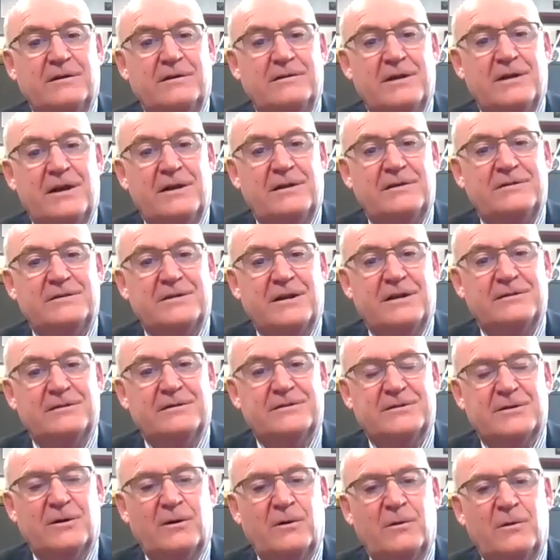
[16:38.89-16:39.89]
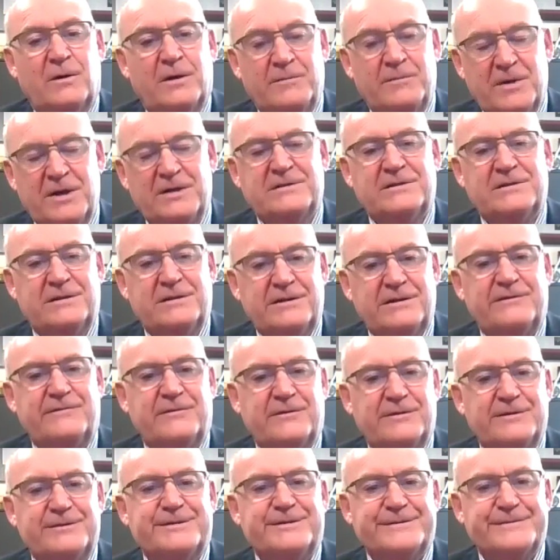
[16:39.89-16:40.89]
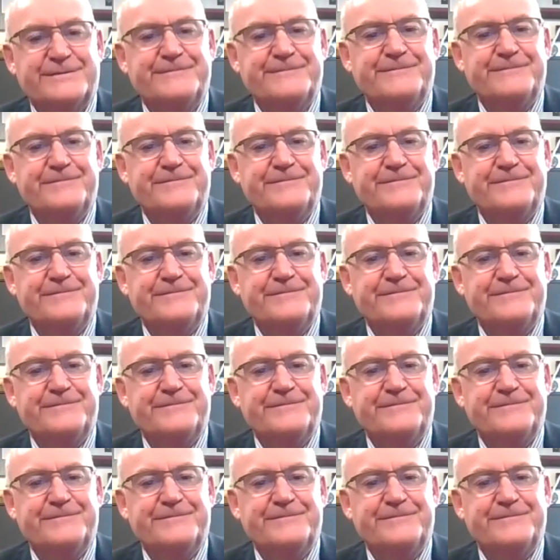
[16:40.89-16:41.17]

And so it makes a difference.